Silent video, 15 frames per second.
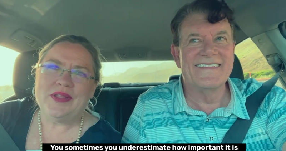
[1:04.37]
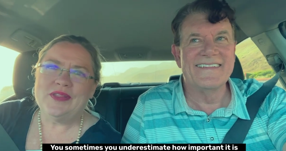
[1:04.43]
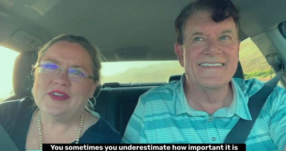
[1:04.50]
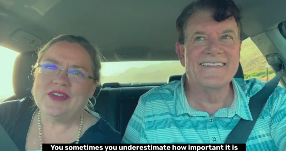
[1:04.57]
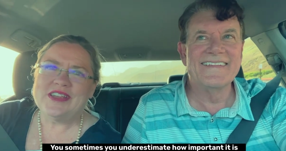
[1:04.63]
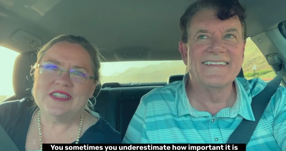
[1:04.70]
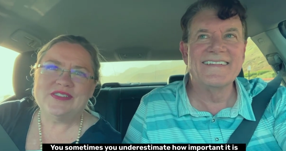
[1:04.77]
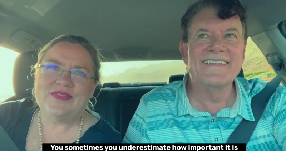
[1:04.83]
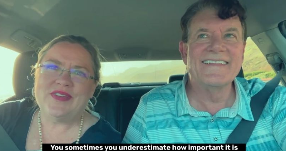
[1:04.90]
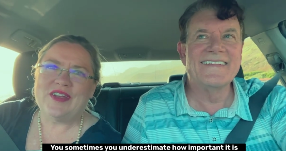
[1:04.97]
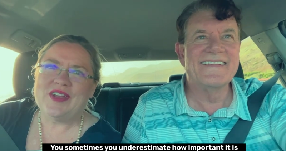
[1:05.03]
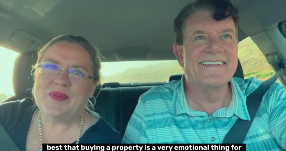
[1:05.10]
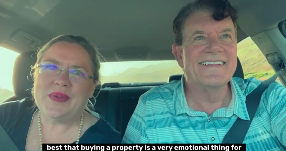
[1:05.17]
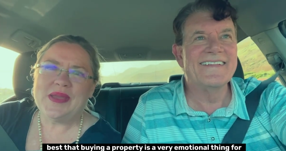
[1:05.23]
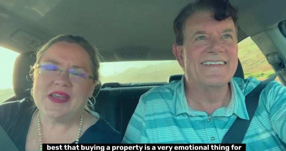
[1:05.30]
Speaker 1: look its very
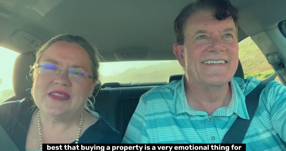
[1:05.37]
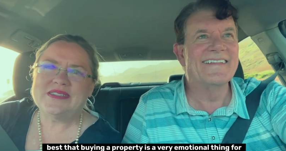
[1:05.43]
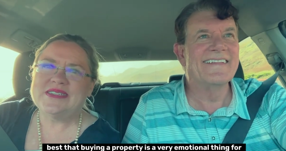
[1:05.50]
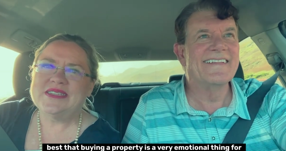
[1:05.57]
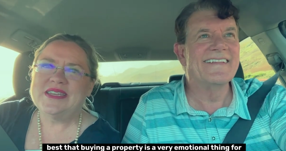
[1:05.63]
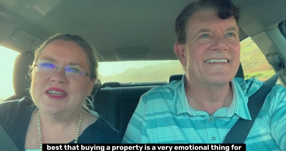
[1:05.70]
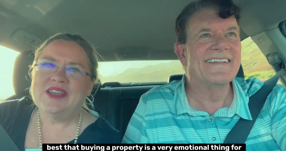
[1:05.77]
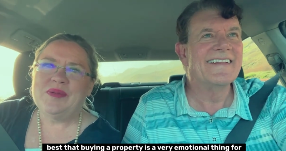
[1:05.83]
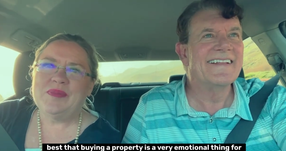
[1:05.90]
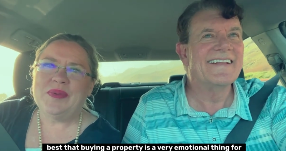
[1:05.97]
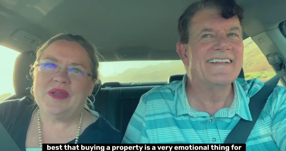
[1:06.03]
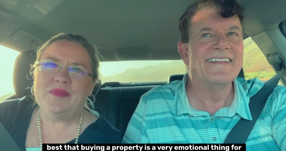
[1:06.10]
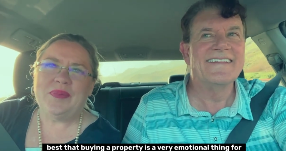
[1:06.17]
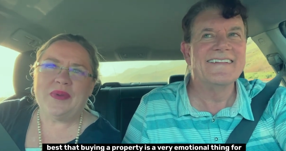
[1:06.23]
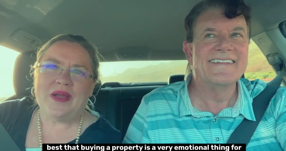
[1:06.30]
best. But
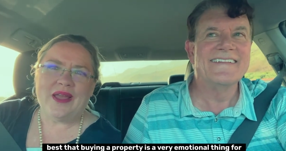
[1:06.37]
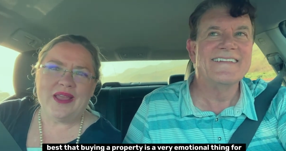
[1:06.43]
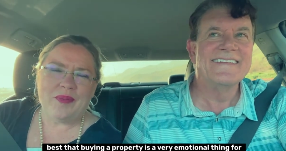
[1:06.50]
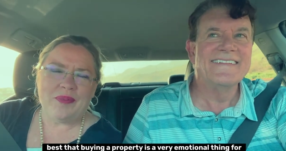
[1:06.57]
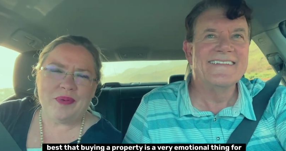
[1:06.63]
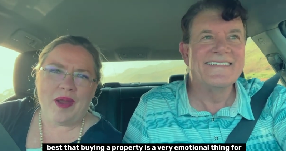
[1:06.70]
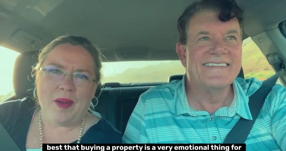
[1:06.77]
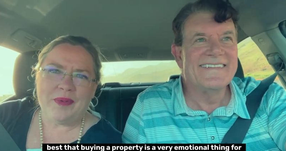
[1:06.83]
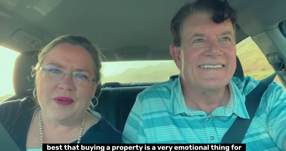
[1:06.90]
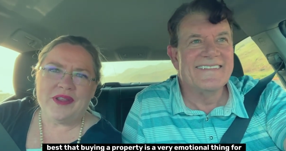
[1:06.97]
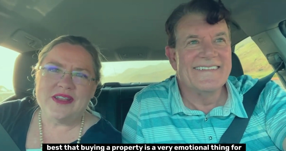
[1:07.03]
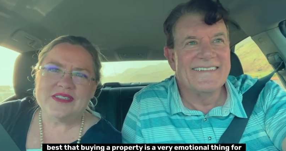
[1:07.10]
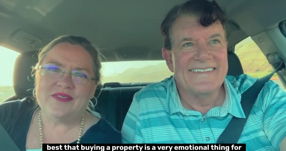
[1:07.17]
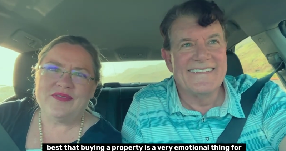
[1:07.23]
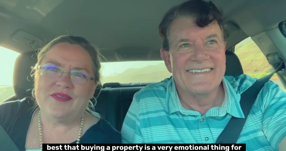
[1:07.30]
buying a property is a
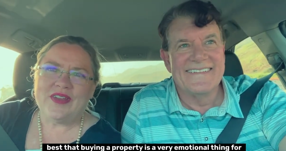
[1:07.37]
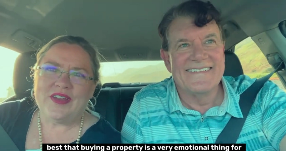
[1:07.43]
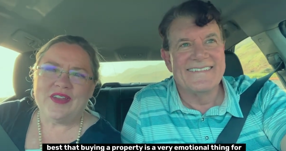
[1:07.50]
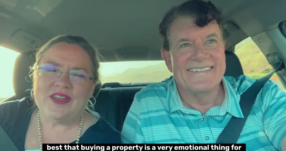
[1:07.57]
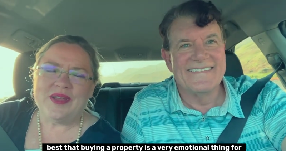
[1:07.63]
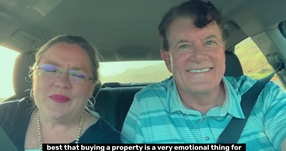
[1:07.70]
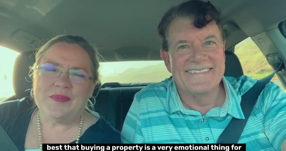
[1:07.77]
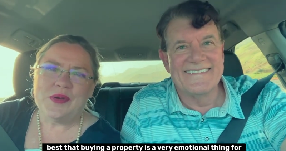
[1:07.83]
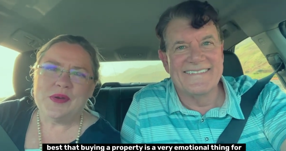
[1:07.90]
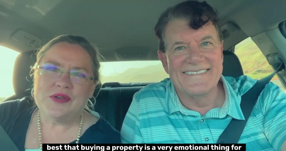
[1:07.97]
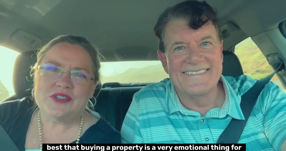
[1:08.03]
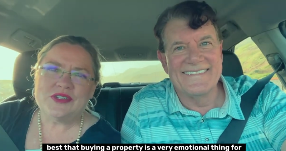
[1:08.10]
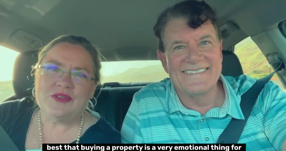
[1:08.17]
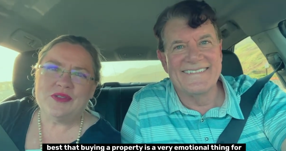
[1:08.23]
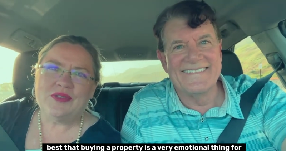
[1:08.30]
very
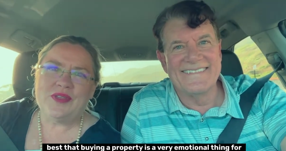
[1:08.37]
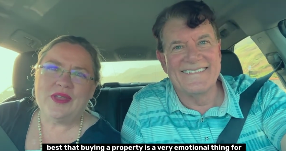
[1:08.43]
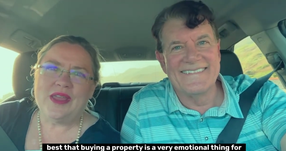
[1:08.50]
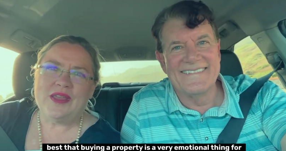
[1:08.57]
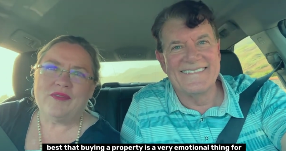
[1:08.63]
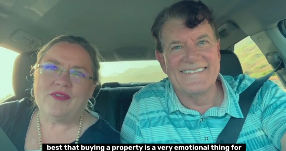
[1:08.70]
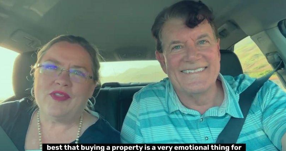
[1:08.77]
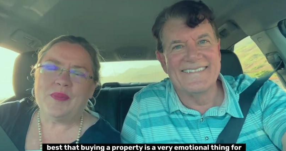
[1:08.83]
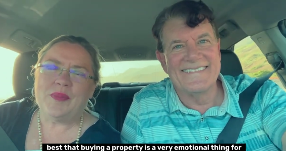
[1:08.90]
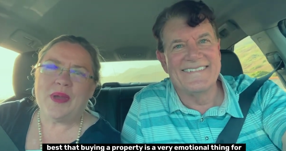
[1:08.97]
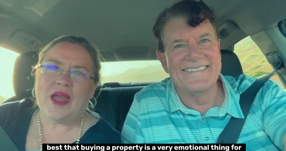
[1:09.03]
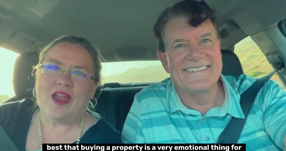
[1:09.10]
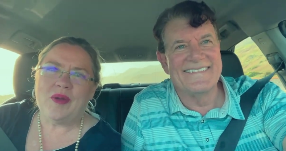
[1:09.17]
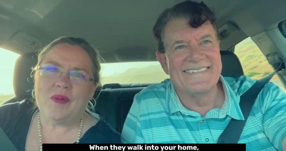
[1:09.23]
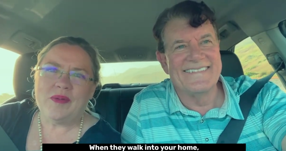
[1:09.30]
emotional thing for the
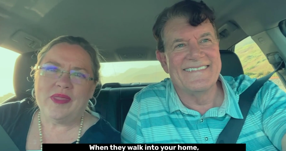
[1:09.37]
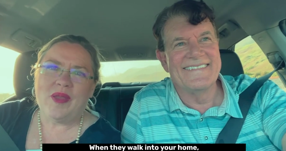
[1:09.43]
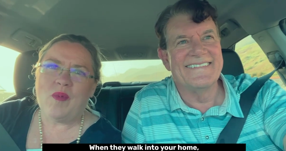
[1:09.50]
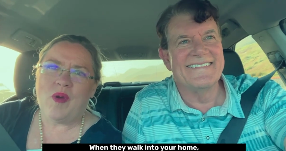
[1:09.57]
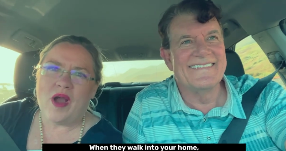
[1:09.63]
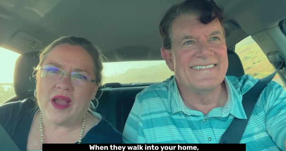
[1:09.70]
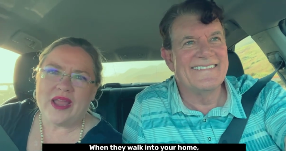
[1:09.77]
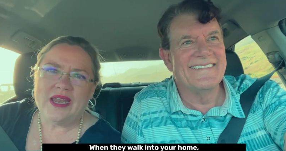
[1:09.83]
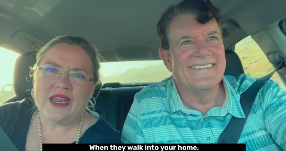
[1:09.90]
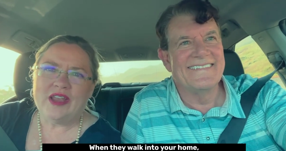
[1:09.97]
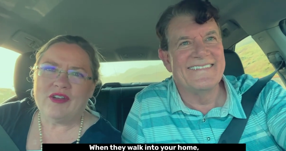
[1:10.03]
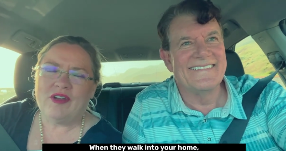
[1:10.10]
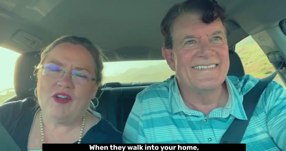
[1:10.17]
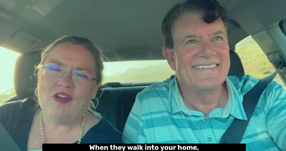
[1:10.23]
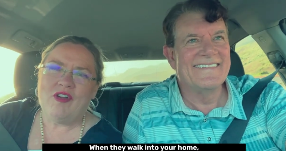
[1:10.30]
buyer. When they walk into your
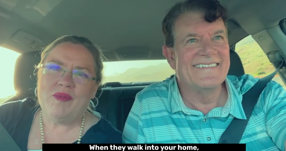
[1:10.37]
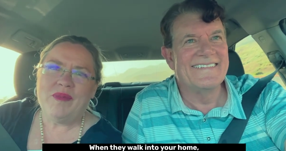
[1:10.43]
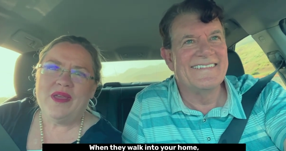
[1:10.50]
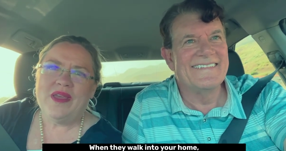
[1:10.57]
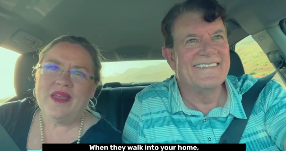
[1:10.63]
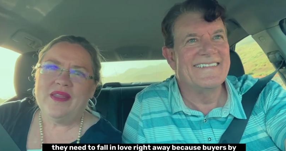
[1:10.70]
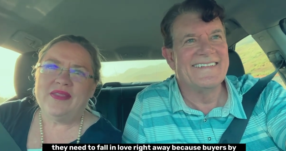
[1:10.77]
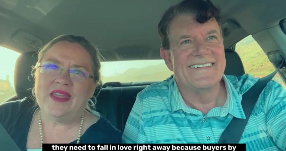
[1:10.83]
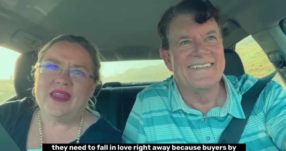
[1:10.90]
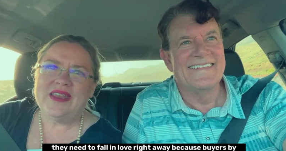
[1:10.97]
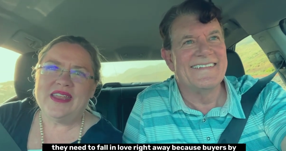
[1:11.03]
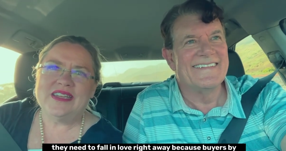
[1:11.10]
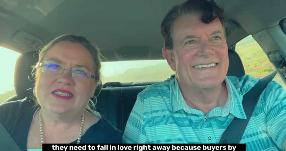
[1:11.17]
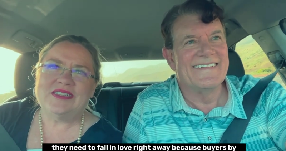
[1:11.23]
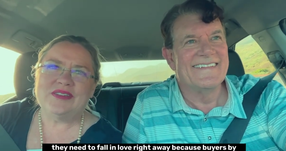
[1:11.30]
home, they need
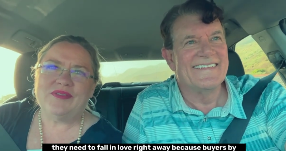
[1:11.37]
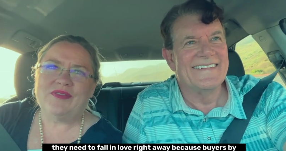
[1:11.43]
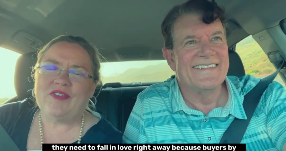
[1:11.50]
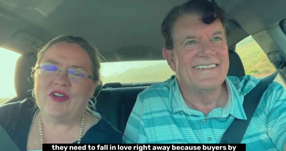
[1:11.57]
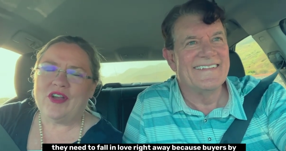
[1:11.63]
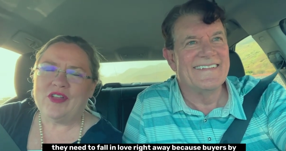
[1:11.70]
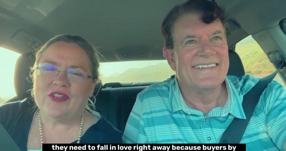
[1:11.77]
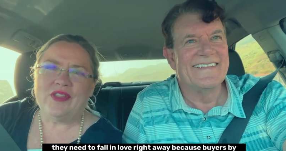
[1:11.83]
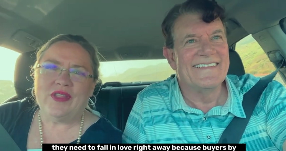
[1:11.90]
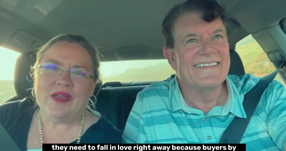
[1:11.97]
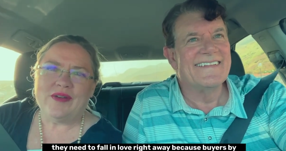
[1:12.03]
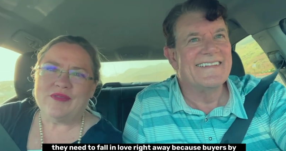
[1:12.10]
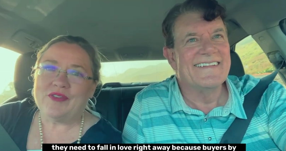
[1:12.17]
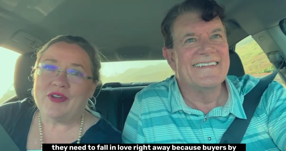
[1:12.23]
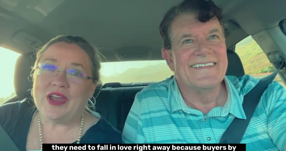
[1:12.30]
to fall in love
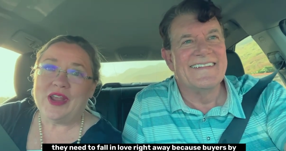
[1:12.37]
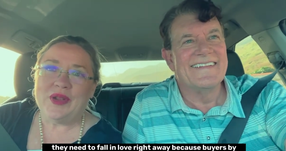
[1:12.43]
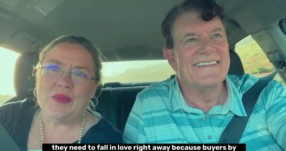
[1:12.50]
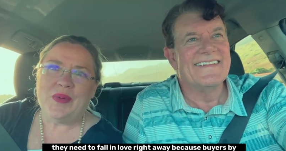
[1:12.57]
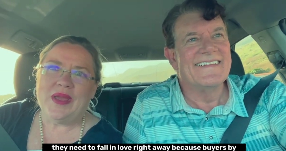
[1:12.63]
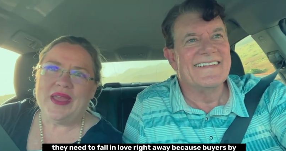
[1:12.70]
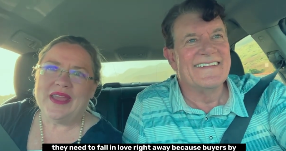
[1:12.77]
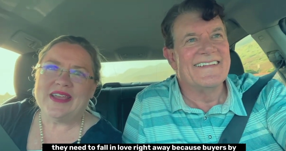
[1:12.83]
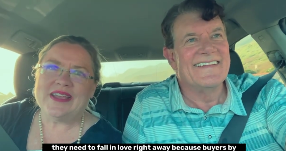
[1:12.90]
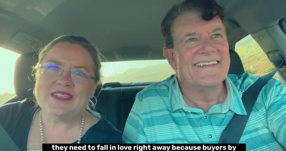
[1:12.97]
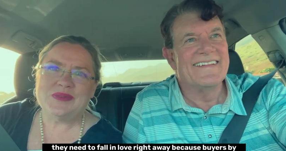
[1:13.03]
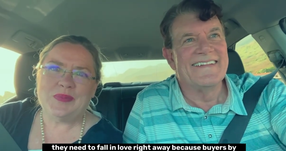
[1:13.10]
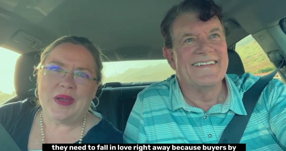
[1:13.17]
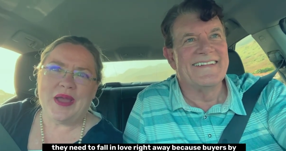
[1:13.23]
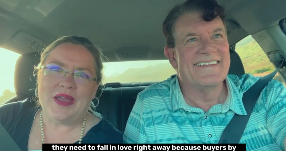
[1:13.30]
right away, because
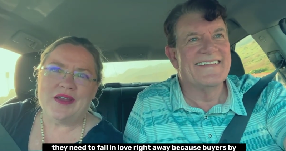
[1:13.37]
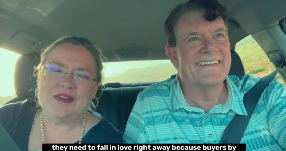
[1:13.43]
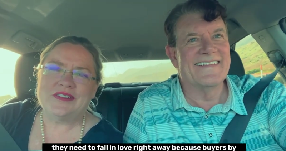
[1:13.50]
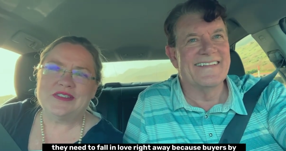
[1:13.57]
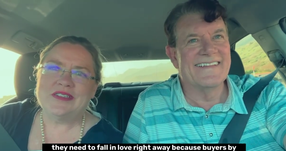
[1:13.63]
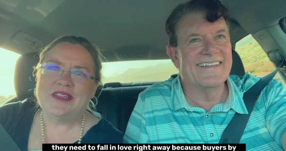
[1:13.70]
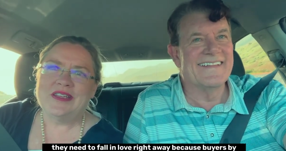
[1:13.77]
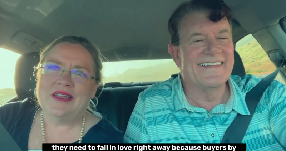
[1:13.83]
buyers,